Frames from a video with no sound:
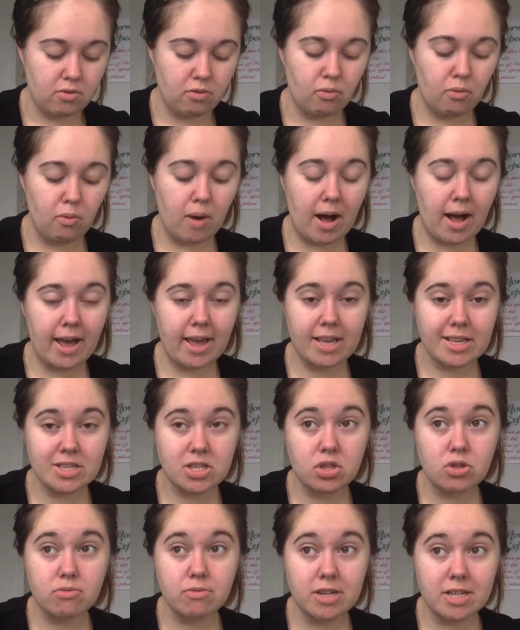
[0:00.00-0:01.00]
y is
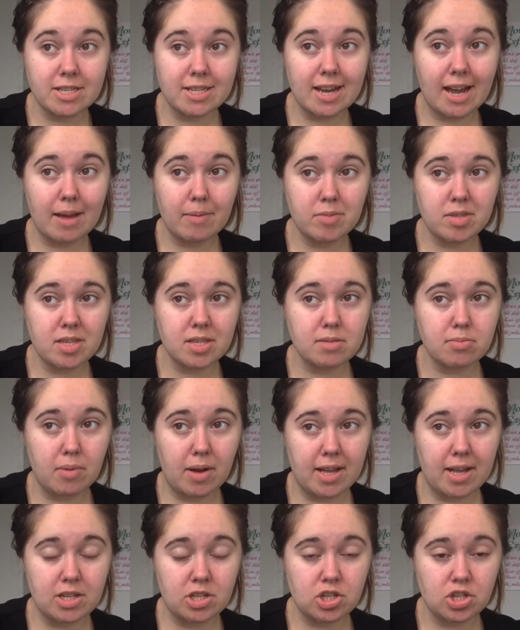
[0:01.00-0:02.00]
3 times as
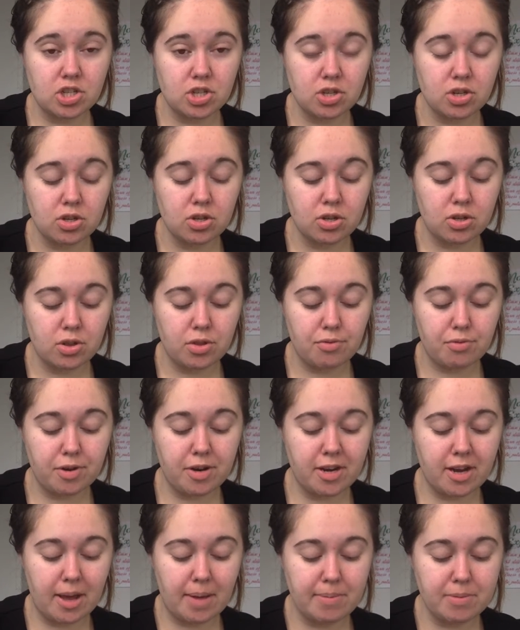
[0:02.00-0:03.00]
much. 3
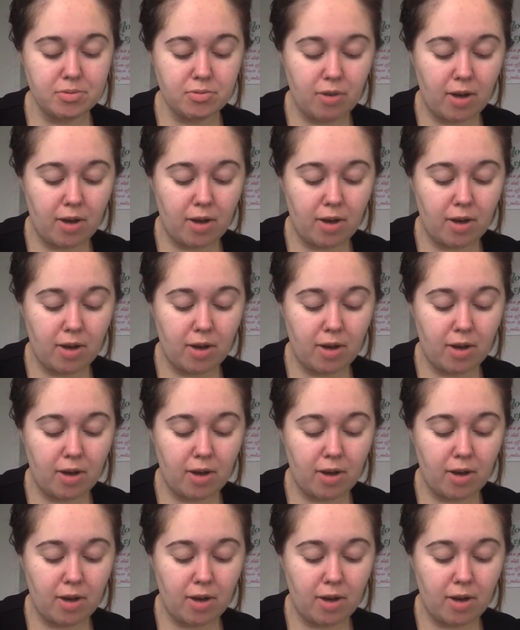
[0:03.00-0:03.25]
times